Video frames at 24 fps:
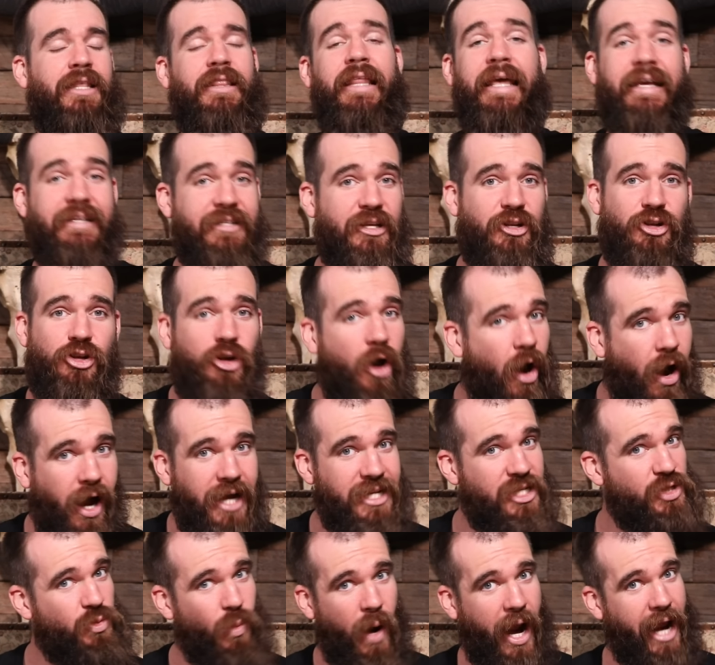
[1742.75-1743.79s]
There's a
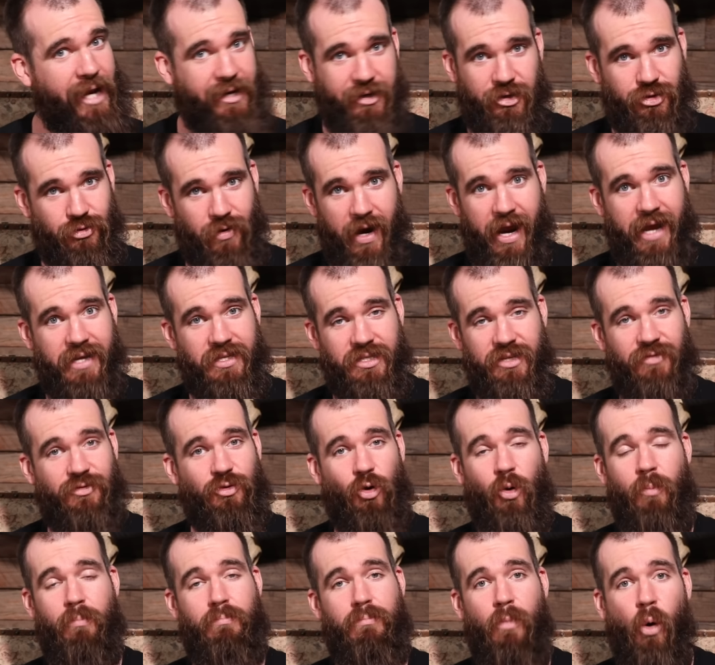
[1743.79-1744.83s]
nice way to dress if
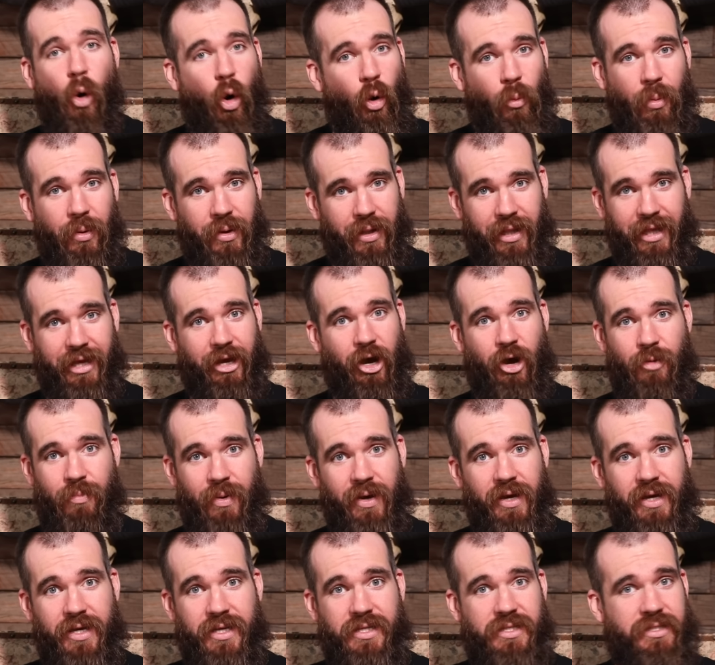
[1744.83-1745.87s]
you're morbidly
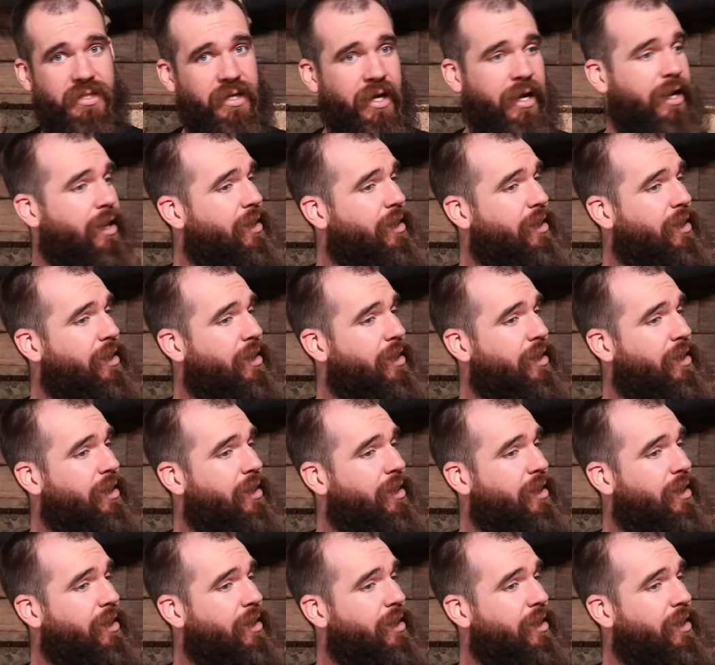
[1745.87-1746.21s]
obese.